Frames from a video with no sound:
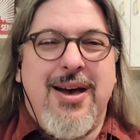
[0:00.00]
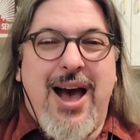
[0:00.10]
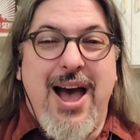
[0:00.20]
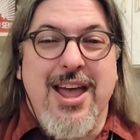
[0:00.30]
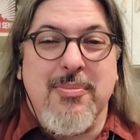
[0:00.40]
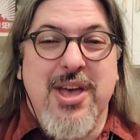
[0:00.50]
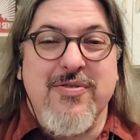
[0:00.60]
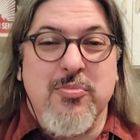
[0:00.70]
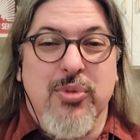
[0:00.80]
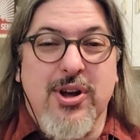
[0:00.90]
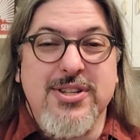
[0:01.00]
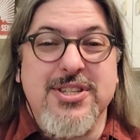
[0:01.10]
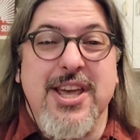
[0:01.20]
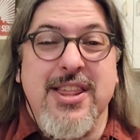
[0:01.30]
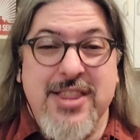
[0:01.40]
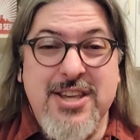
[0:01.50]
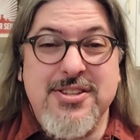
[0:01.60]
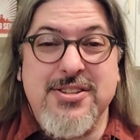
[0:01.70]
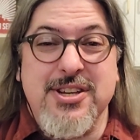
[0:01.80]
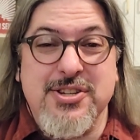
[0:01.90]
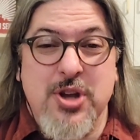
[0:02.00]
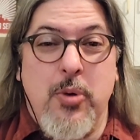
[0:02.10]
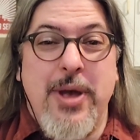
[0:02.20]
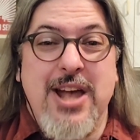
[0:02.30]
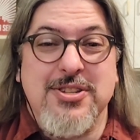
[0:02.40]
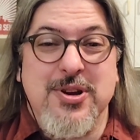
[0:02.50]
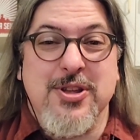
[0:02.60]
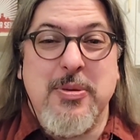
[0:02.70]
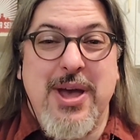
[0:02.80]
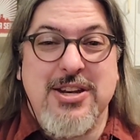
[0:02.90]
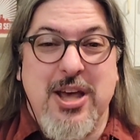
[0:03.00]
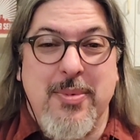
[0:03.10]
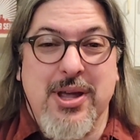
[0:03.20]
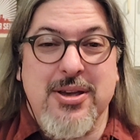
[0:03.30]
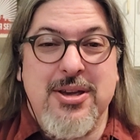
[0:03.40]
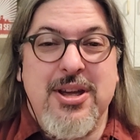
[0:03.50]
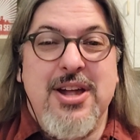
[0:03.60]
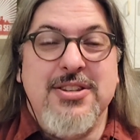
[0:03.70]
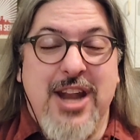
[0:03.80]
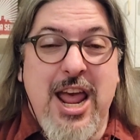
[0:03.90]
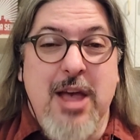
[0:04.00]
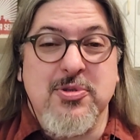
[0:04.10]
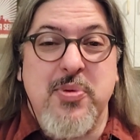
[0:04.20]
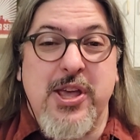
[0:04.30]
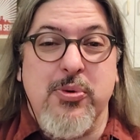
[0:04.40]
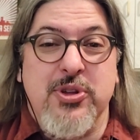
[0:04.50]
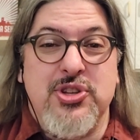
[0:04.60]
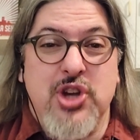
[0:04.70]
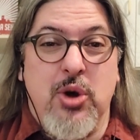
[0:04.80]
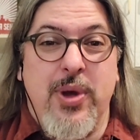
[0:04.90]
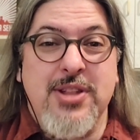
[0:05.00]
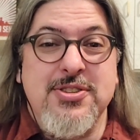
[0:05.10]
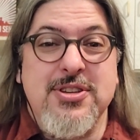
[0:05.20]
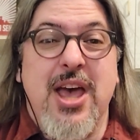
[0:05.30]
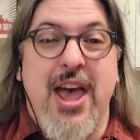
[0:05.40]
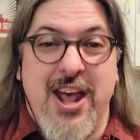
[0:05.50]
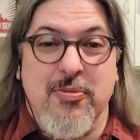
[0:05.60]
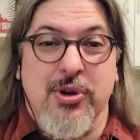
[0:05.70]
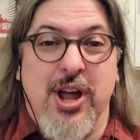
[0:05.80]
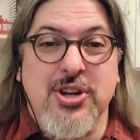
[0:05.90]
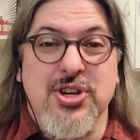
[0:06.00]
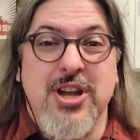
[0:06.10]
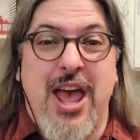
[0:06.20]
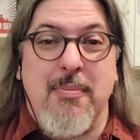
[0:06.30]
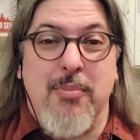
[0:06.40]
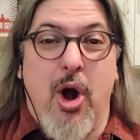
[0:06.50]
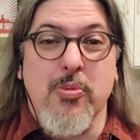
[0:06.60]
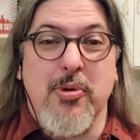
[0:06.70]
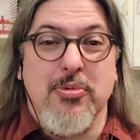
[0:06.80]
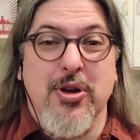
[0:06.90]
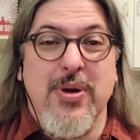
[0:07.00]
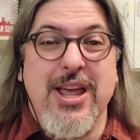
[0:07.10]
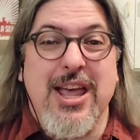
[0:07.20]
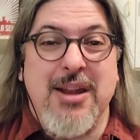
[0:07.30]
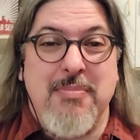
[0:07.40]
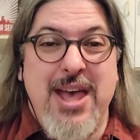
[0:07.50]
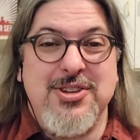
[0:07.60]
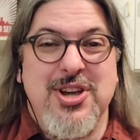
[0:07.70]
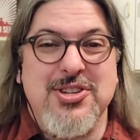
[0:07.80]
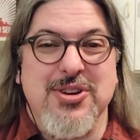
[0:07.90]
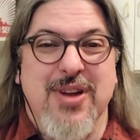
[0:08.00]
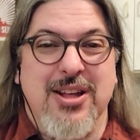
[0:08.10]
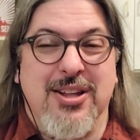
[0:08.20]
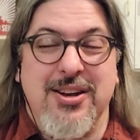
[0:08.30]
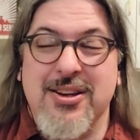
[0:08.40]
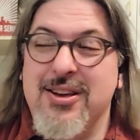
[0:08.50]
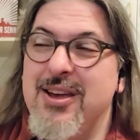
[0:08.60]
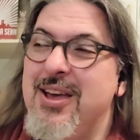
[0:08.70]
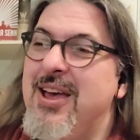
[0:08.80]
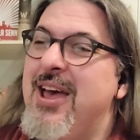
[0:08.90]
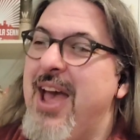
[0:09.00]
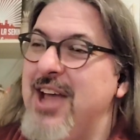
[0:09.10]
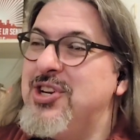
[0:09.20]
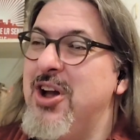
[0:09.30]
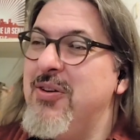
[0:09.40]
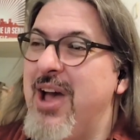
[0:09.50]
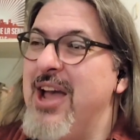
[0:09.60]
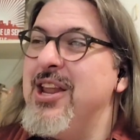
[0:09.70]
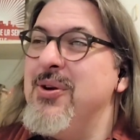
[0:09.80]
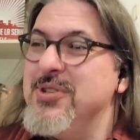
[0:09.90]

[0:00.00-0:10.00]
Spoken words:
Hi, I'm Kevin Brooks, and this is No Pants During the Pandemic. Today I'm speaking with Joe Ince, head of production at Marble Brewing in Manchester, England. Hey Joe, how you doing